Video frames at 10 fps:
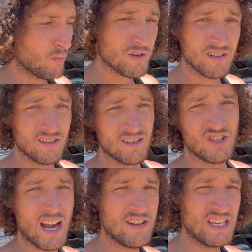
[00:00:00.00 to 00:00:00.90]
wasn't
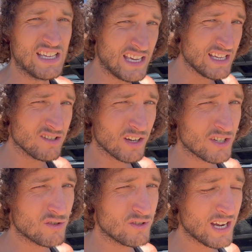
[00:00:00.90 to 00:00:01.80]
changing gears like
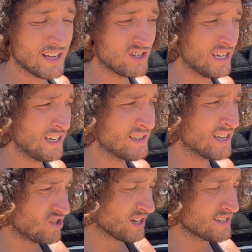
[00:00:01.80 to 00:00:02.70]
it should change gears.
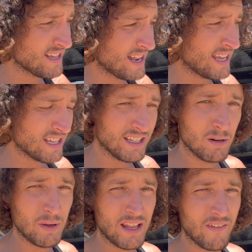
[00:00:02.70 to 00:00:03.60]
Just that little
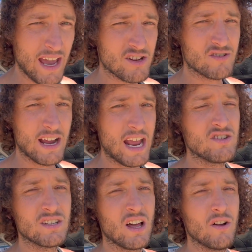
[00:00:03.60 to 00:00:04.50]
bit of extra
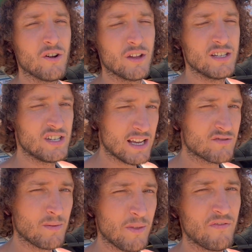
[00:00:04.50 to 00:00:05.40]
engine load on it,
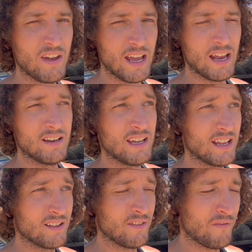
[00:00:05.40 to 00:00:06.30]
just from the fan
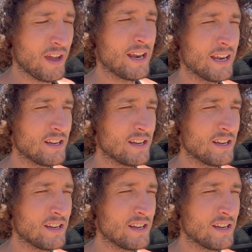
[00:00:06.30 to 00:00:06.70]
getting